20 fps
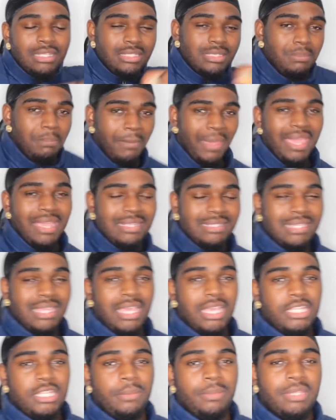
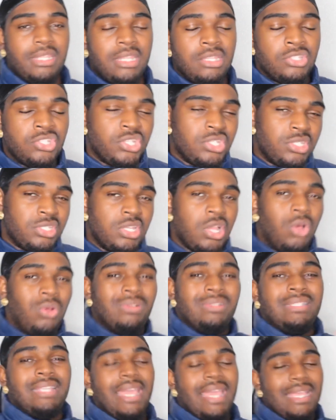maintained them, and didn't just go
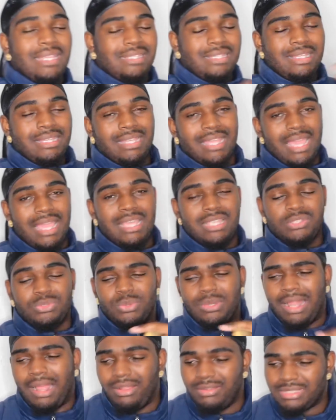days and days
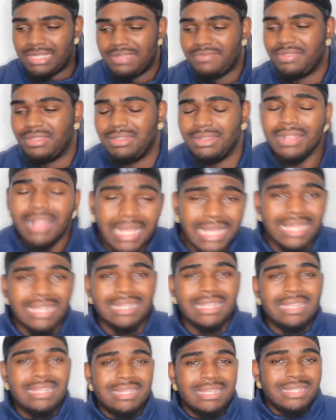without even looking
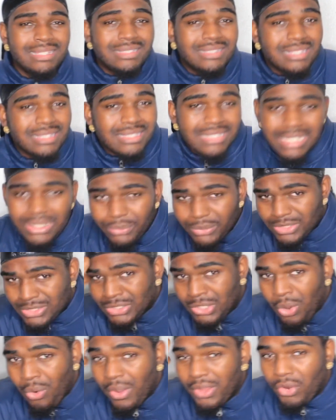to see what's
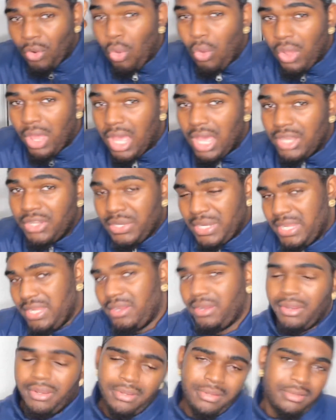going on under here.